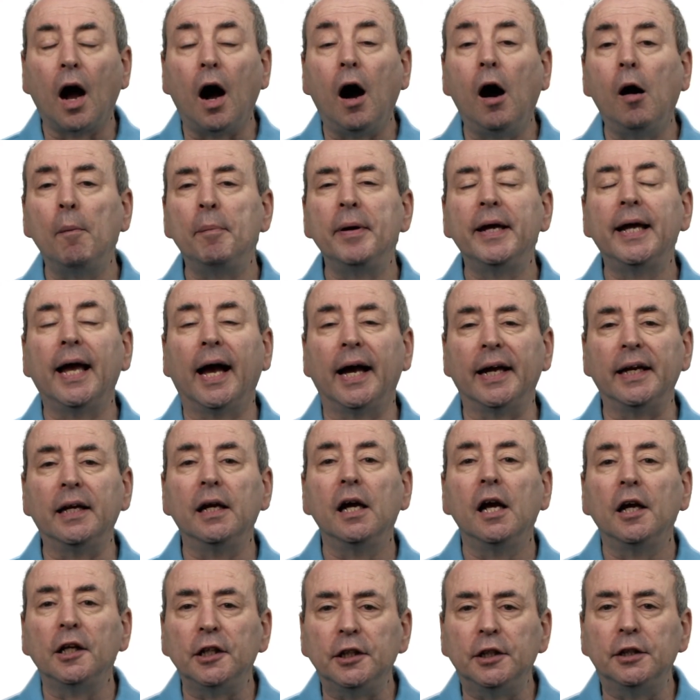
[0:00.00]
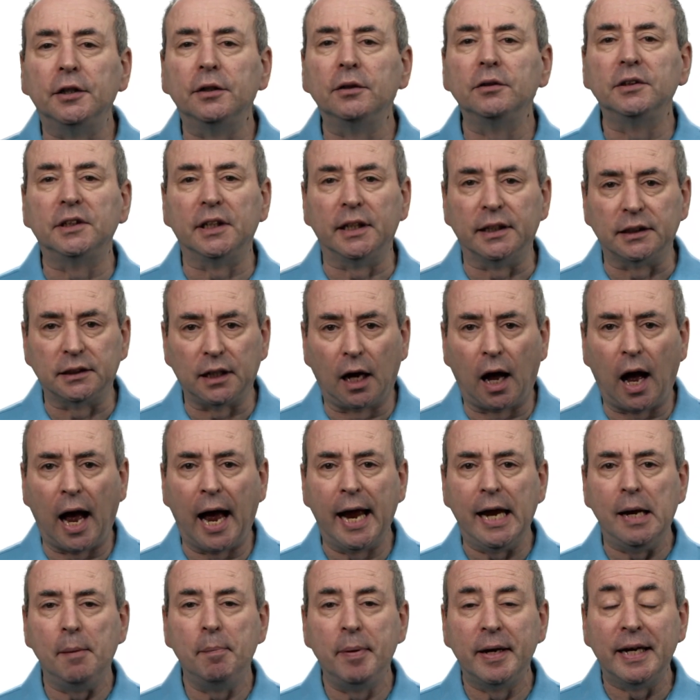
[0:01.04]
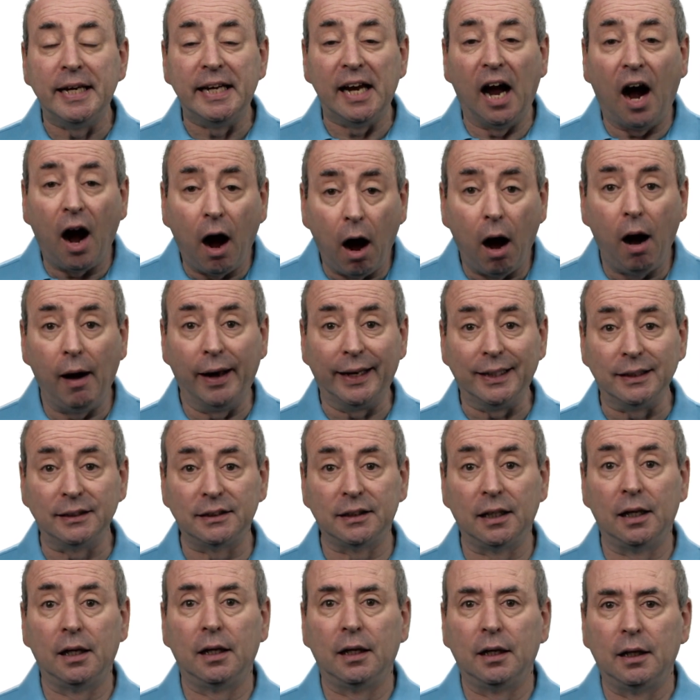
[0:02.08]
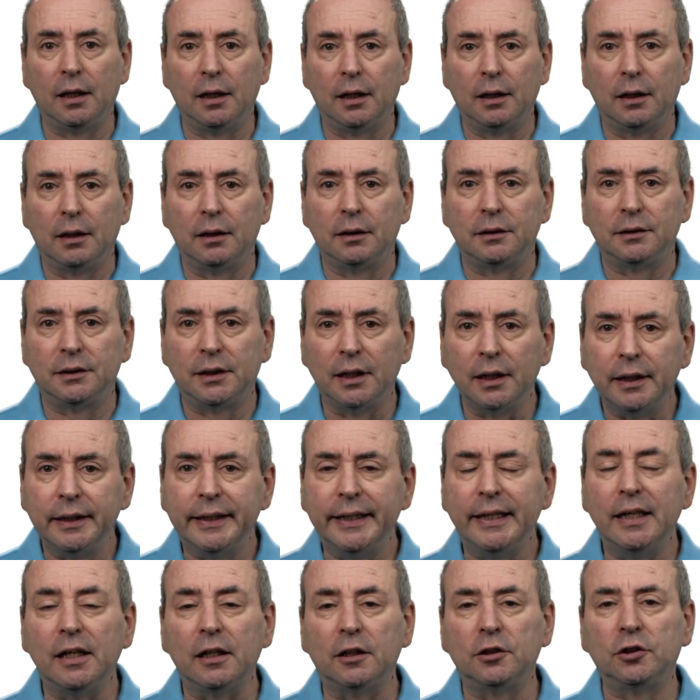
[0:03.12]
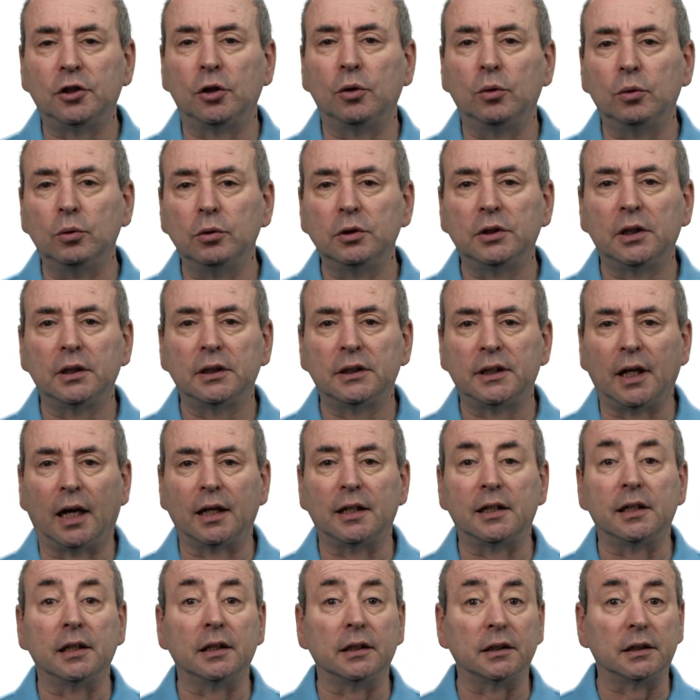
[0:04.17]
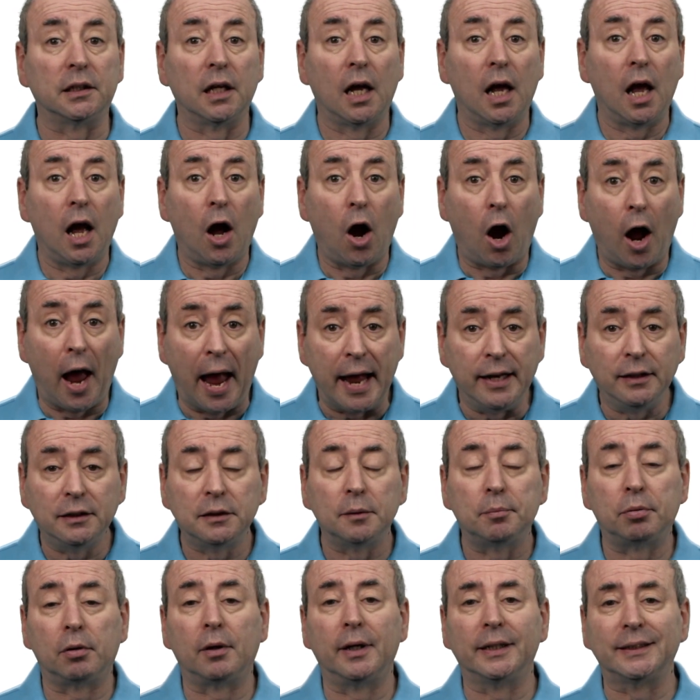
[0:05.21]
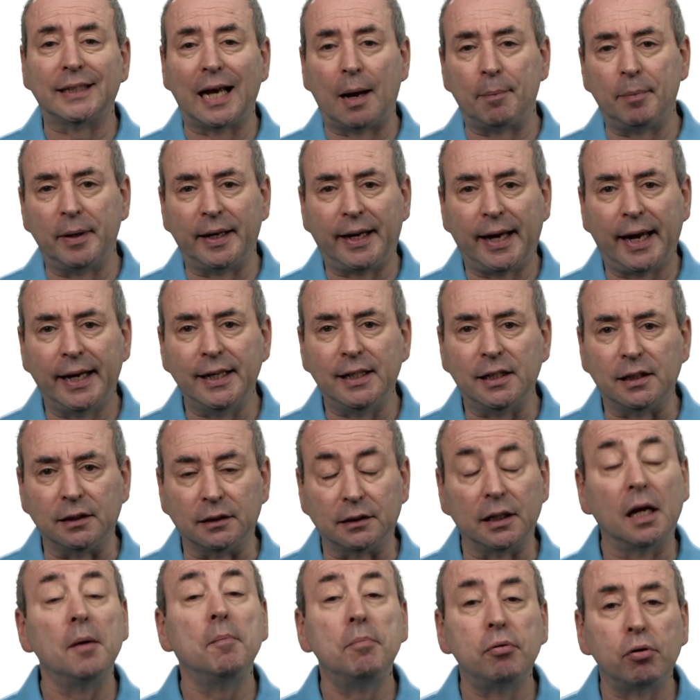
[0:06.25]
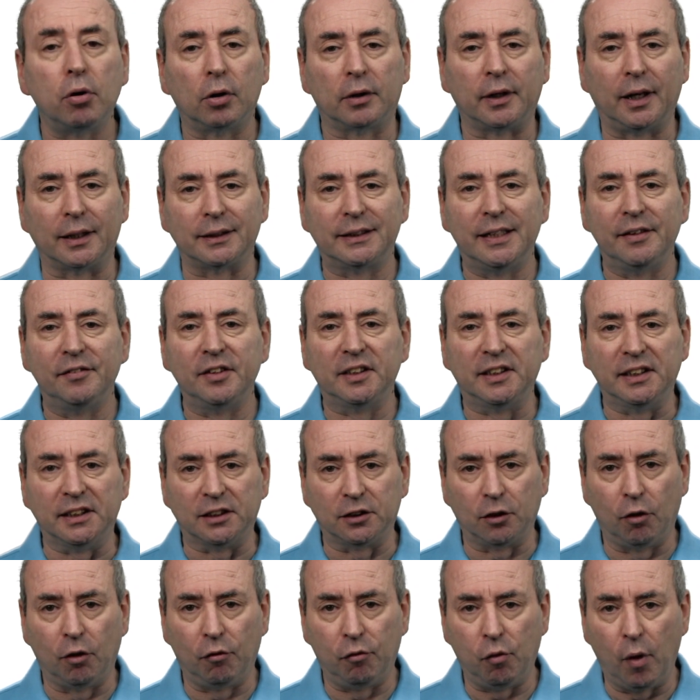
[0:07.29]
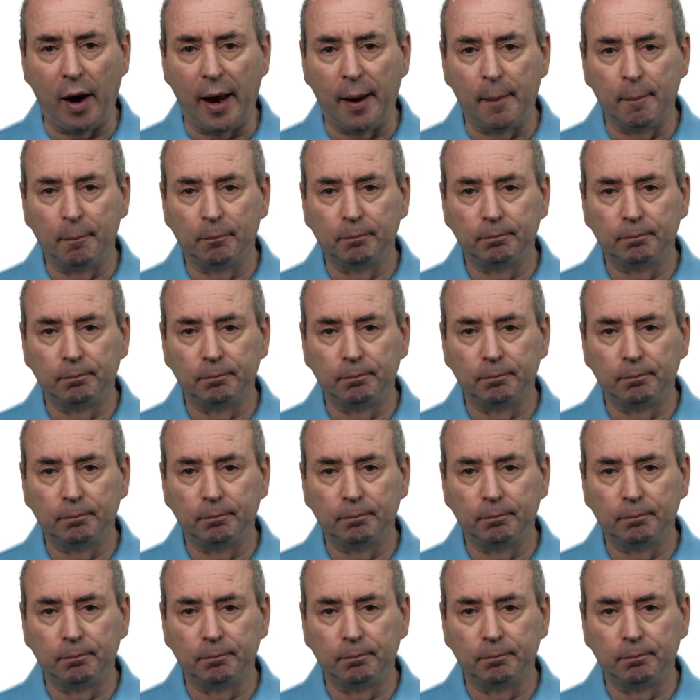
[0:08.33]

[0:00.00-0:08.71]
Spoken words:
RPA uses APIs to link tools such as enterprise applications and productivity software.